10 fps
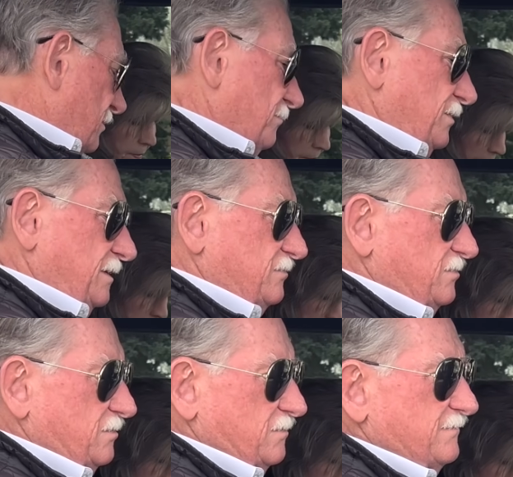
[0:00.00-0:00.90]
complaints
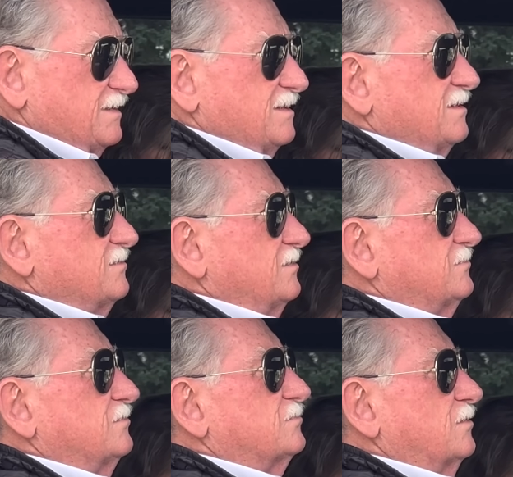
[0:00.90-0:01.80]
here.
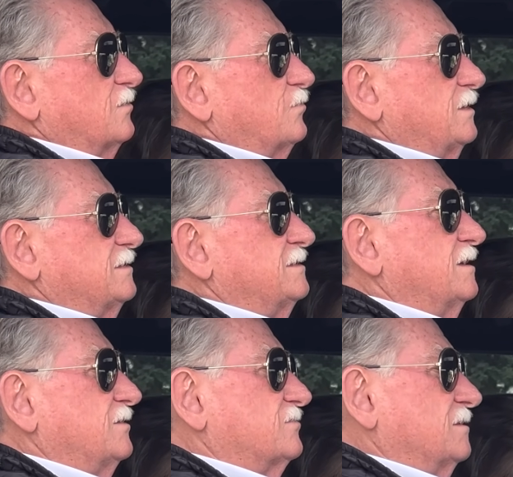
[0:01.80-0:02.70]
This is really
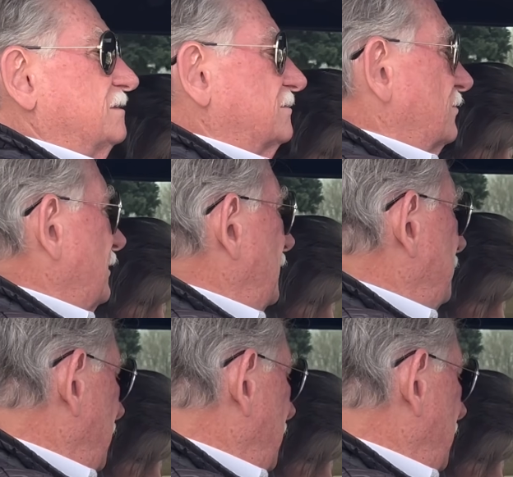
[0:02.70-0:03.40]
nice. I like the grab